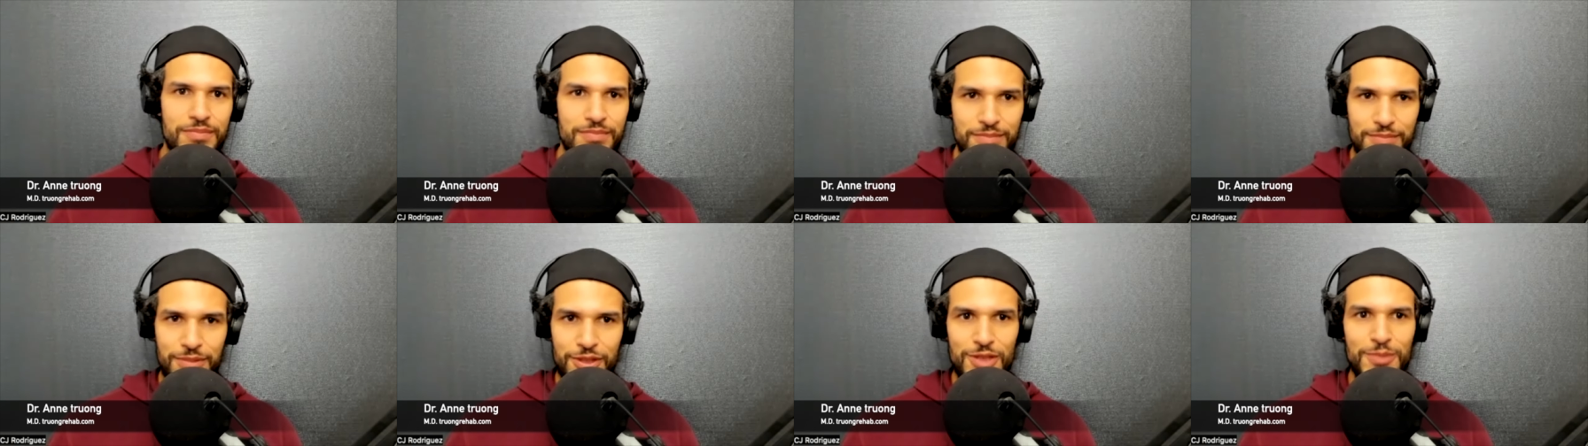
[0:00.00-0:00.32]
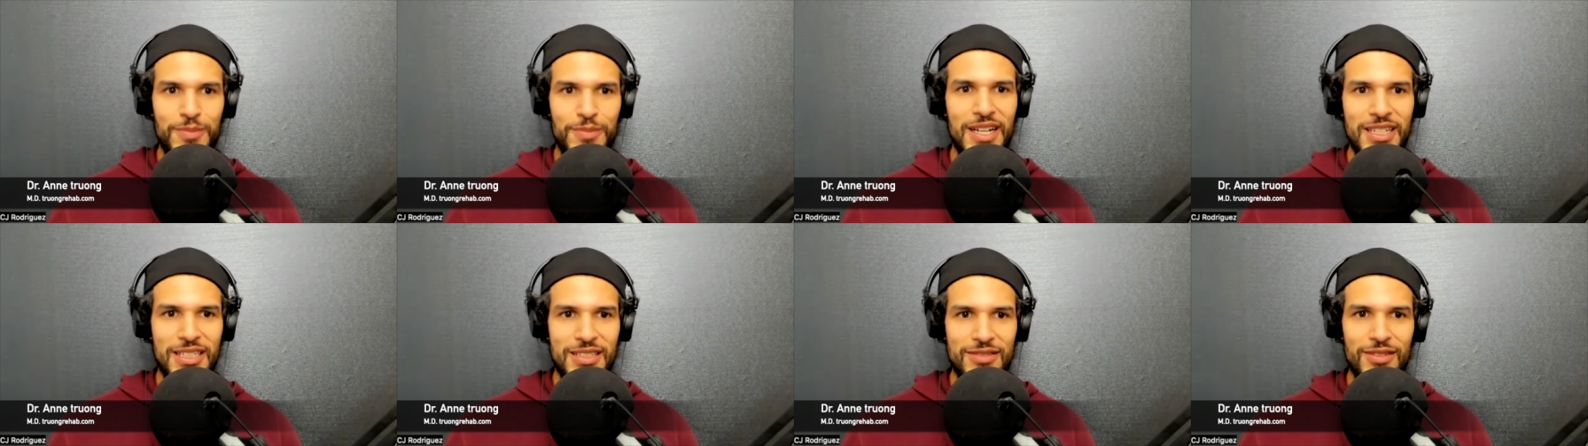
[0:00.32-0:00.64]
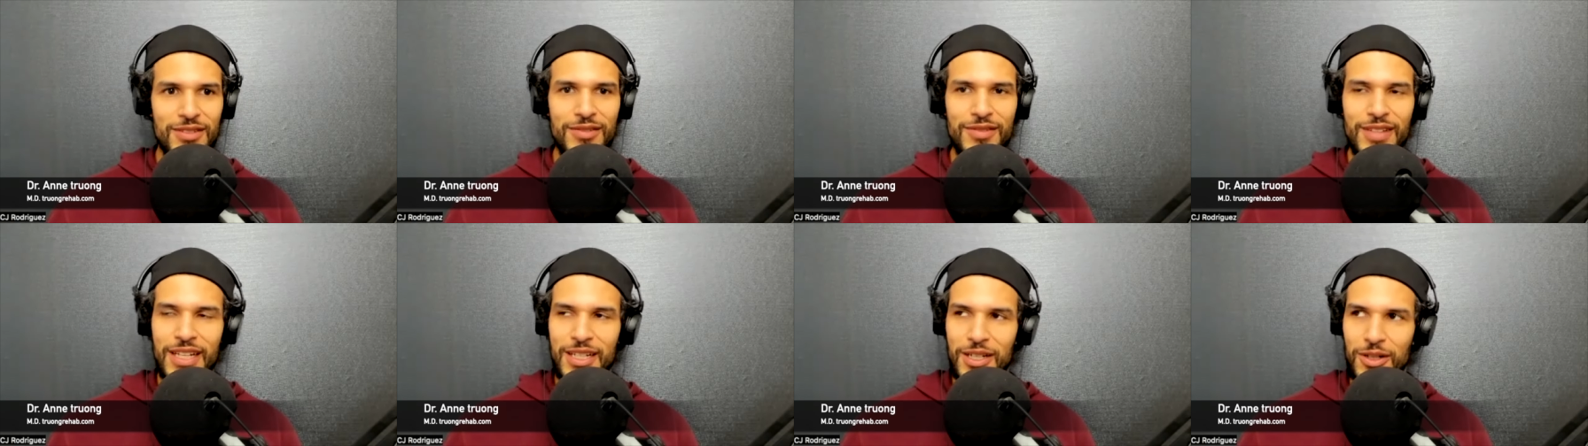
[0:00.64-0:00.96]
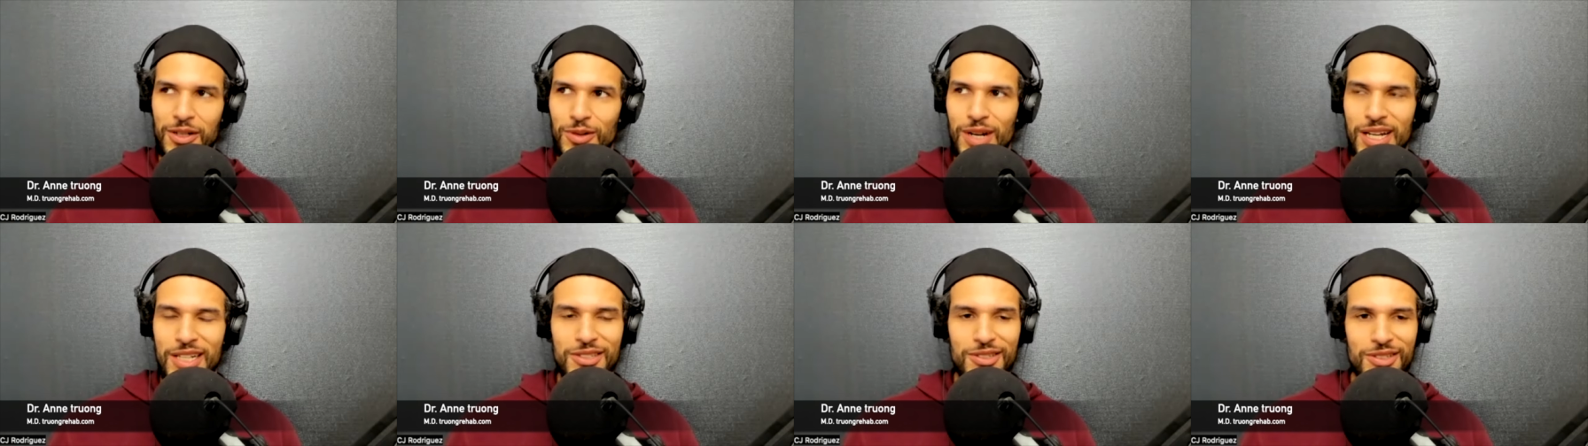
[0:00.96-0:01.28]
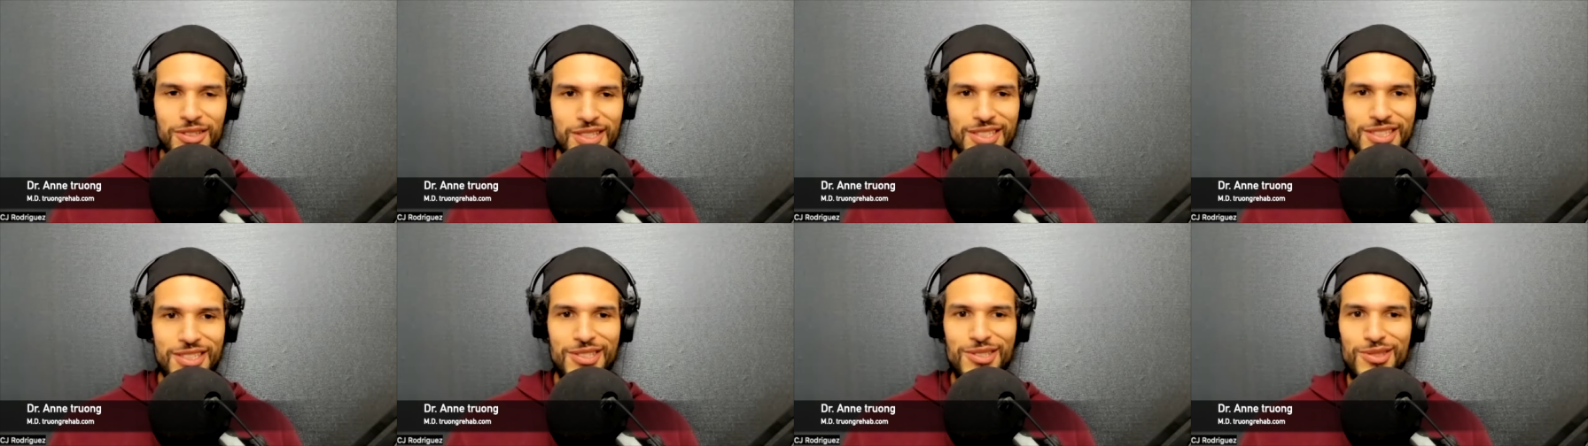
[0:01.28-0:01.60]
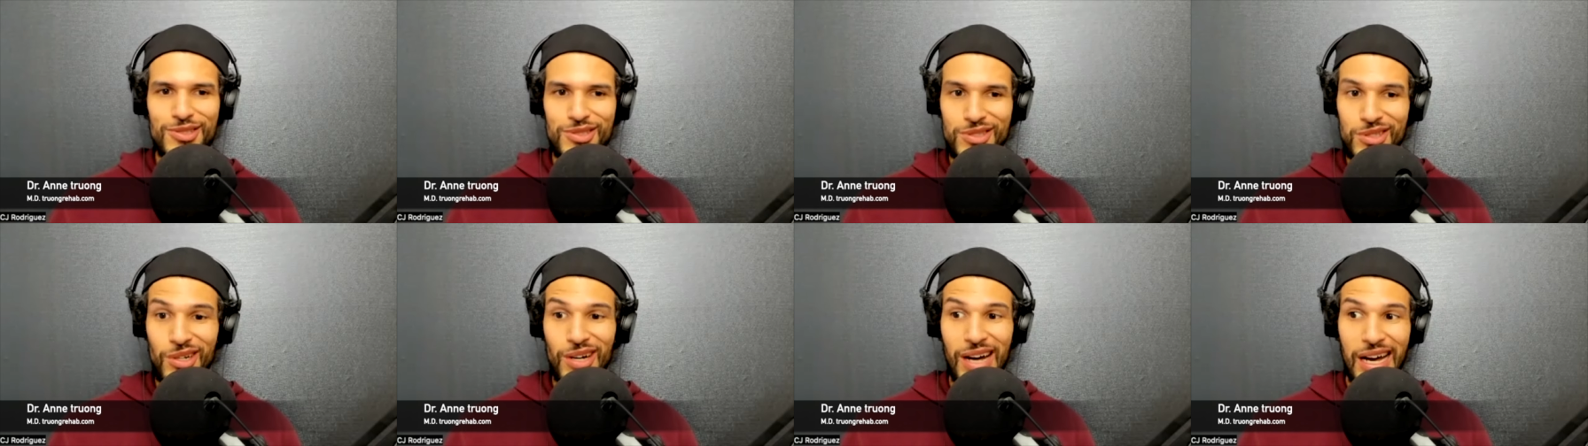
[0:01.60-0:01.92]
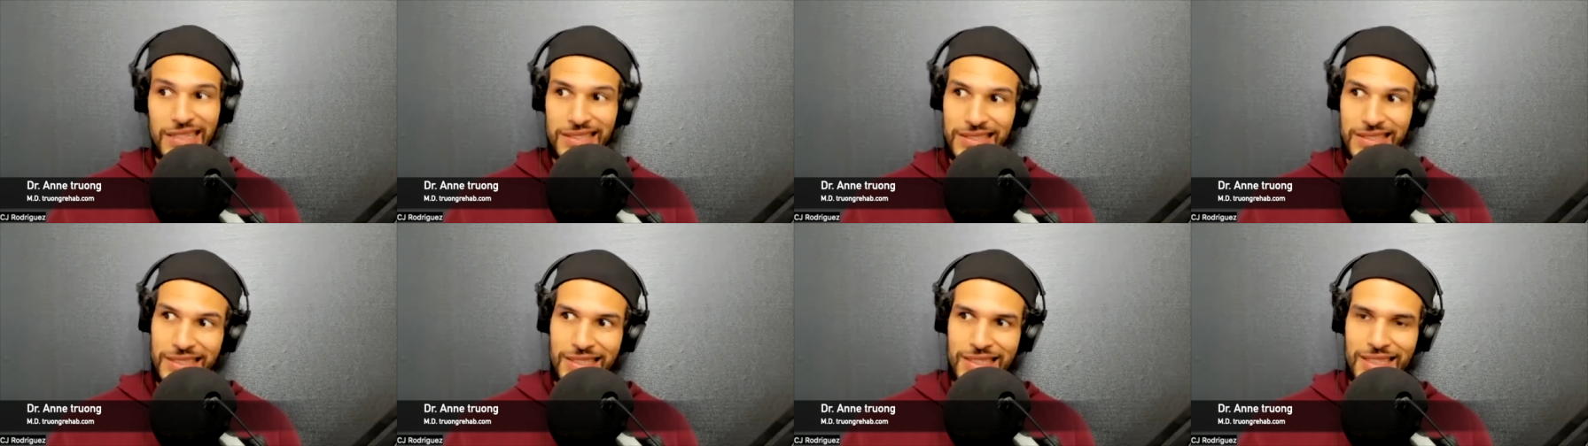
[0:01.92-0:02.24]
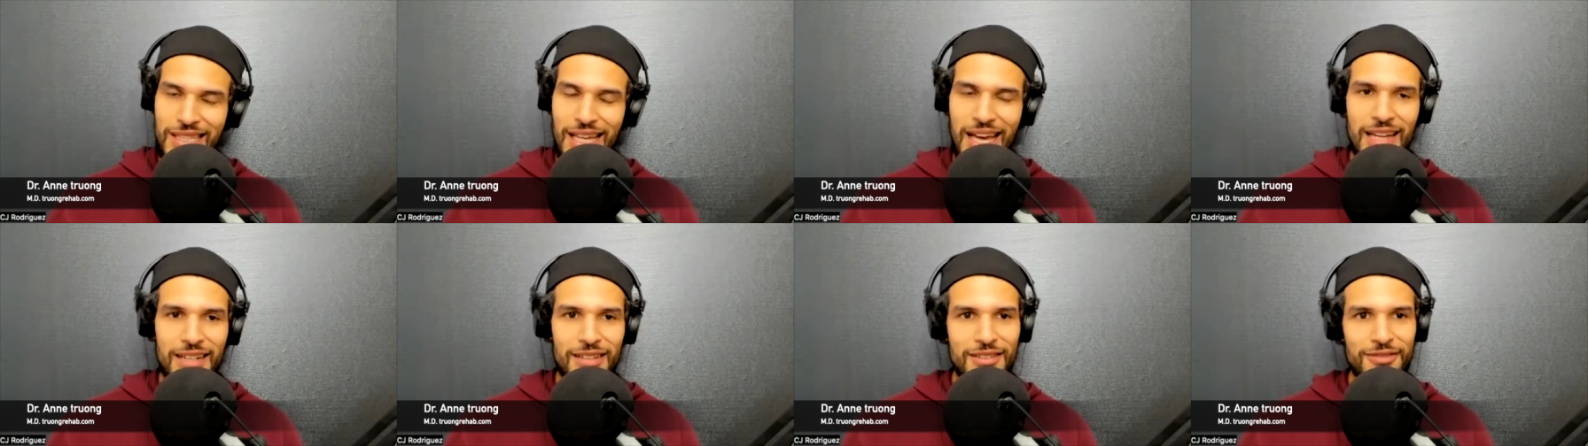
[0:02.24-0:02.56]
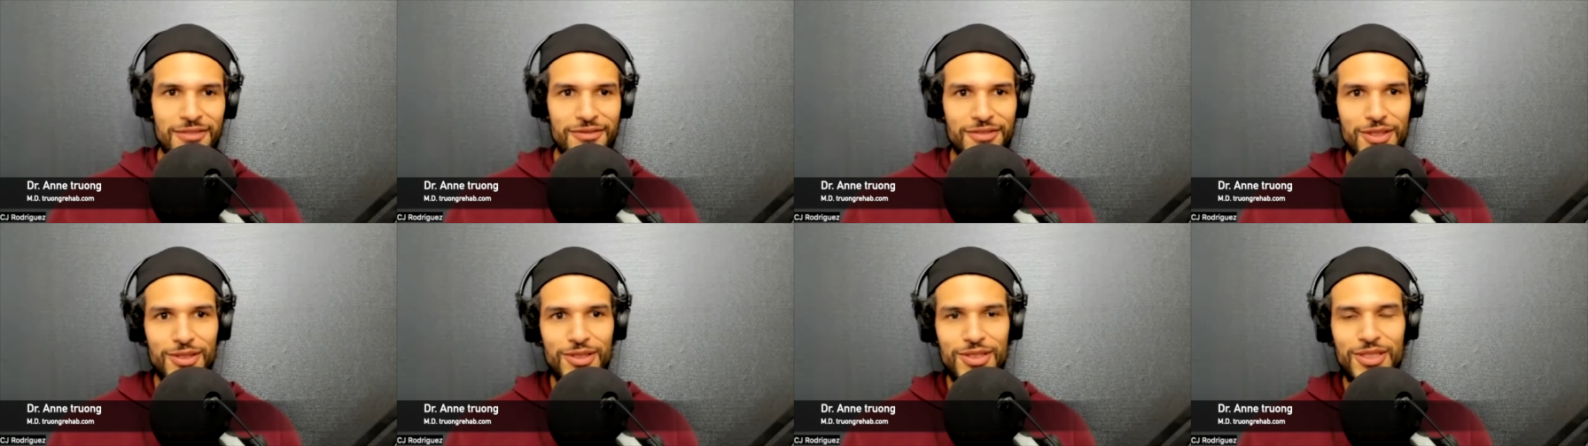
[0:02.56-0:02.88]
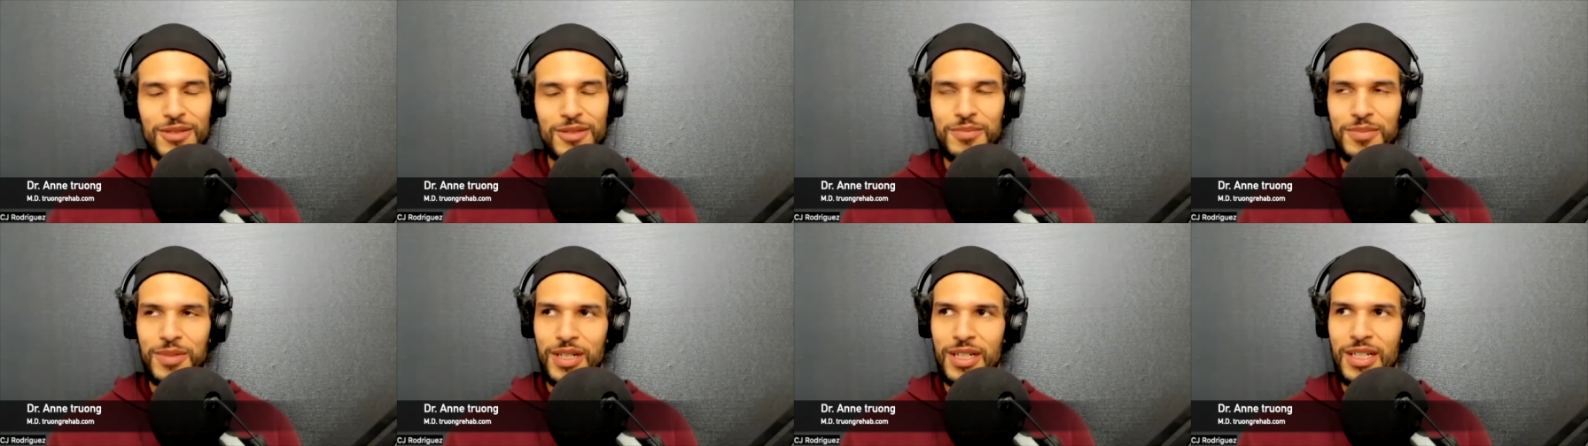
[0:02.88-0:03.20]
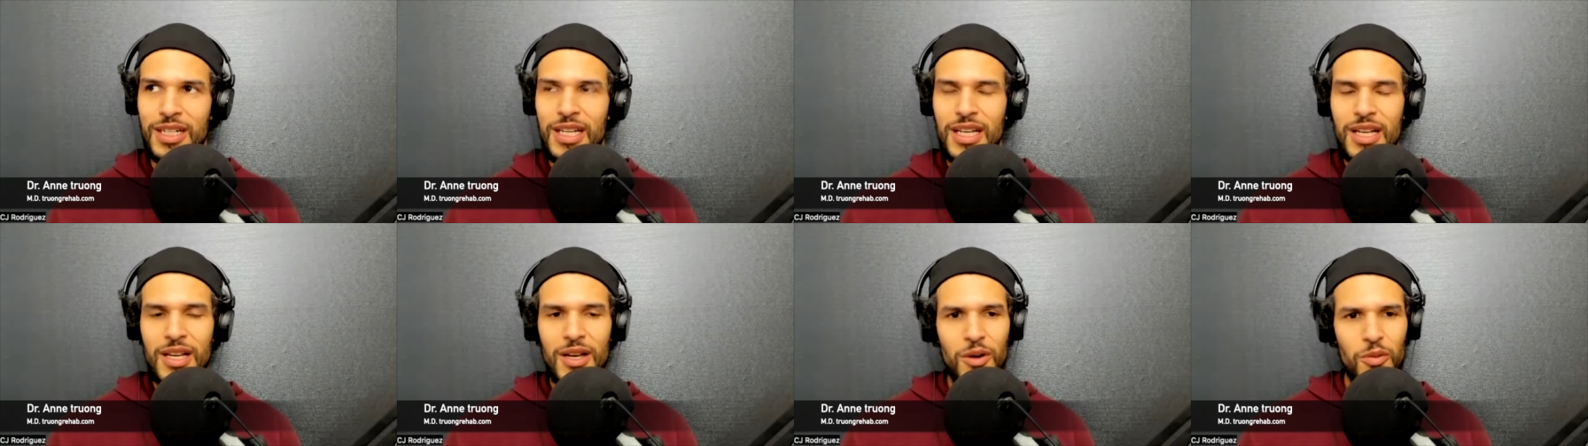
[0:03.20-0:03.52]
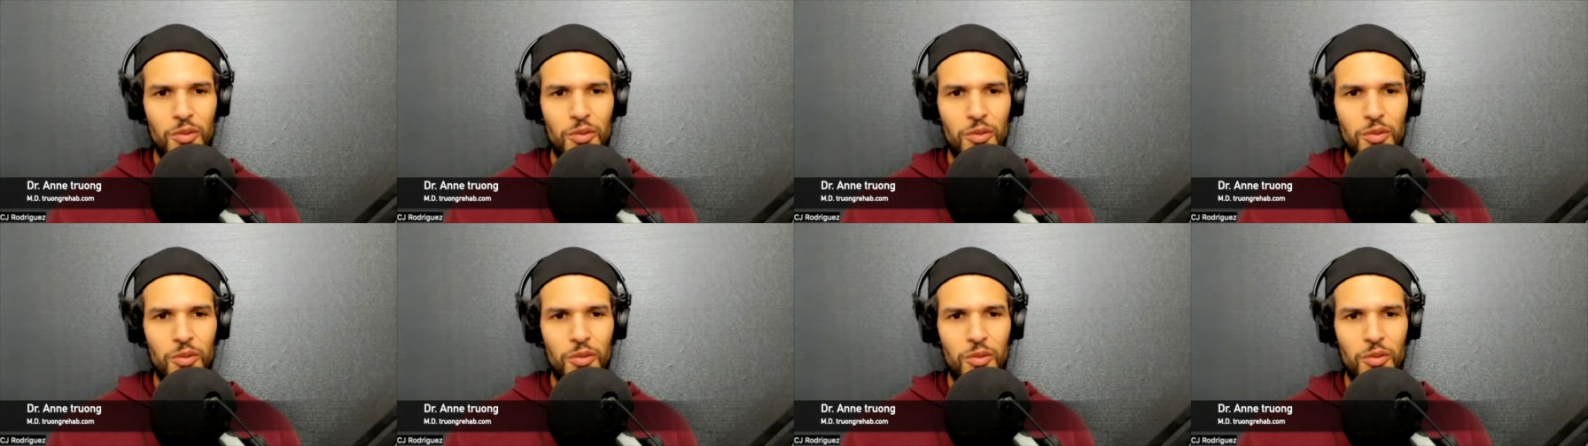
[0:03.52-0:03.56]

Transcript: perspective of like erectile issues, you know, I see mm. that in the future. But yeah.